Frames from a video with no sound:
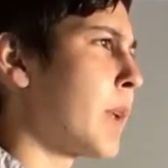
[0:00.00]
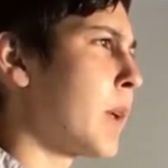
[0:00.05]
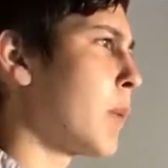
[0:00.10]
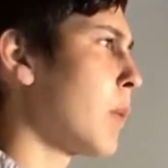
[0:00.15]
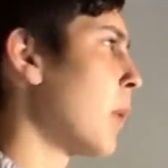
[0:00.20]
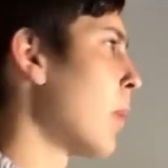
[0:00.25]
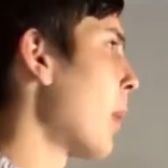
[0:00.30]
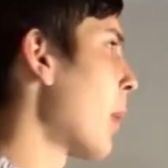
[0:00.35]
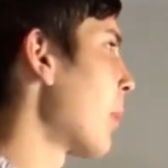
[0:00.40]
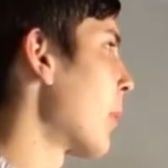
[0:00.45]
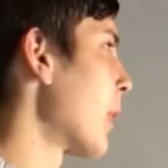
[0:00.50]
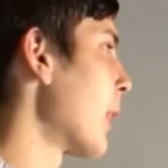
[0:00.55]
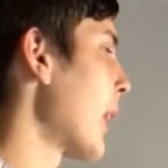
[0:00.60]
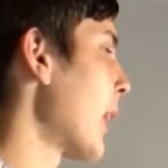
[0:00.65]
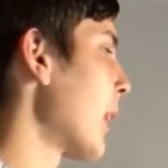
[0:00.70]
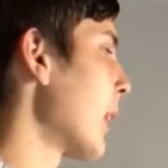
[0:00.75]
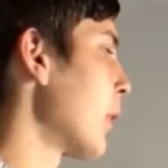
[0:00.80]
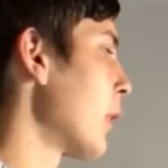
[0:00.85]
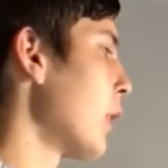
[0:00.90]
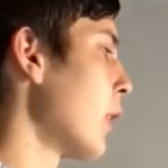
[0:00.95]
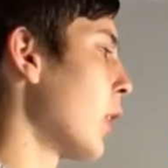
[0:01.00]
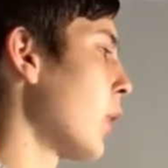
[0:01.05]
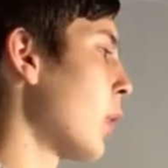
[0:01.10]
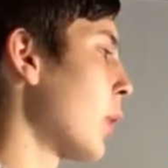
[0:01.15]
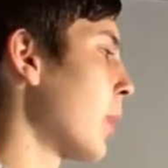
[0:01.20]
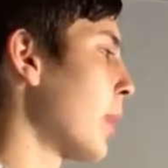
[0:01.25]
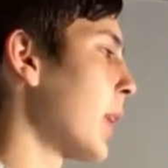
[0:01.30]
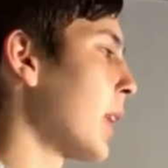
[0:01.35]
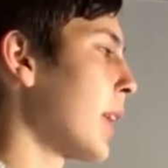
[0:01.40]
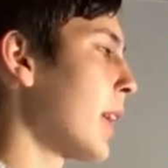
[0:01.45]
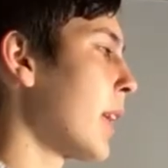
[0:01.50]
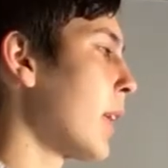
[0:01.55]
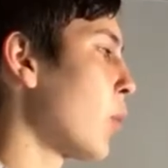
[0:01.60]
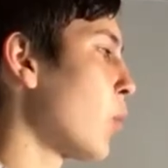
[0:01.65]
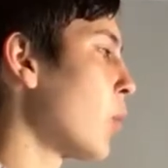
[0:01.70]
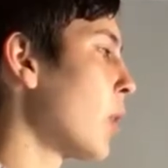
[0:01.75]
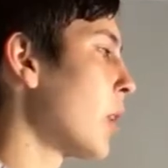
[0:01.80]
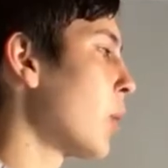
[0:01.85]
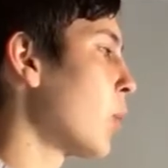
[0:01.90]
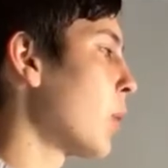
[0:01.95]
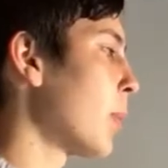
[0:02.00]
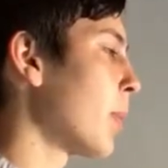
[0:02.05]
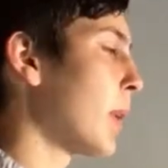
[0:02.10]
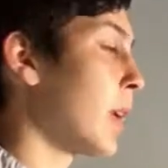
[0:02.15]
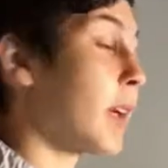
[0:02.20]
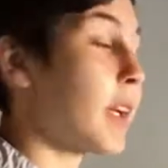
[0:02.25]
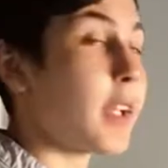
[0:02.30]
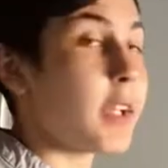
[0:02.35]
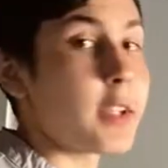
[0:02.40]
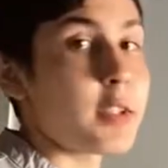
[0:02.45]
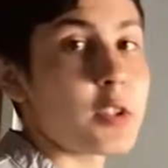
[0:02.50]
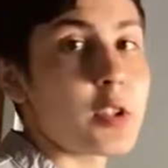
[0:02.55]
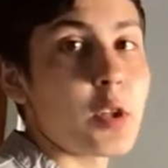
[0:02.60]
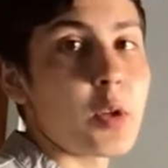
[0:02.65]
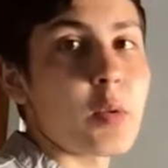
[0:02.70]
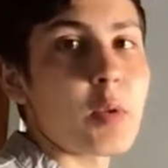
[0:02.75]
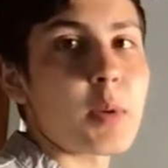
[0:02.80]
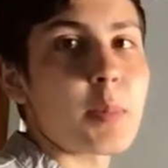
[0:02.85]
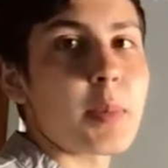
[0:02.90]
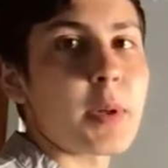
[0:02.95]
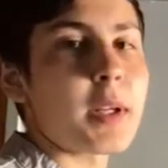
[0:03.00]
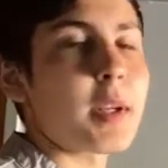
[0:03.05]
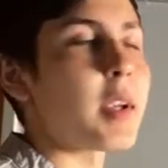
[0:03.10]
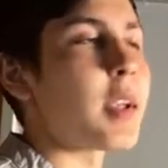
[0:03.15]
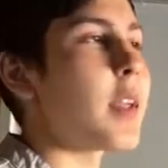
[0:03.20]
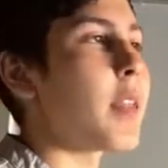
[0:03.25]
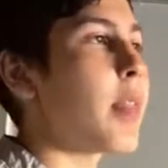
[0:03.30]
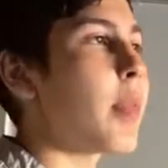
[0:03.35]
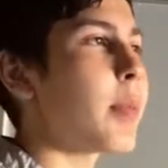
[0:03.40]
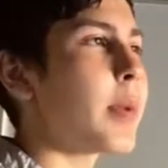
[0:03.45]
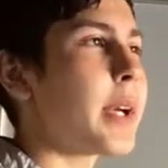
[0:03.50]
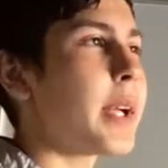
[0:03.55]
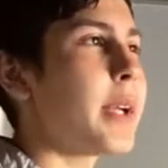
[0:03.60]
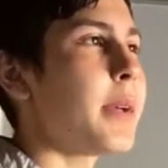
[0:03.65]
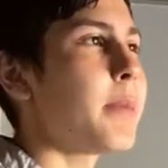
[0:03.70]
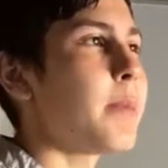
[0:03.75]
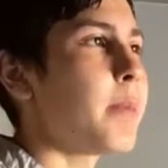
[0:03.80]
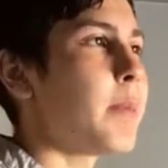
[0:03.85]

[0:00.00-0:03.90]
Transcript: remember that, we're plugging in 1, we're plugging in 2, we're plugging in 3,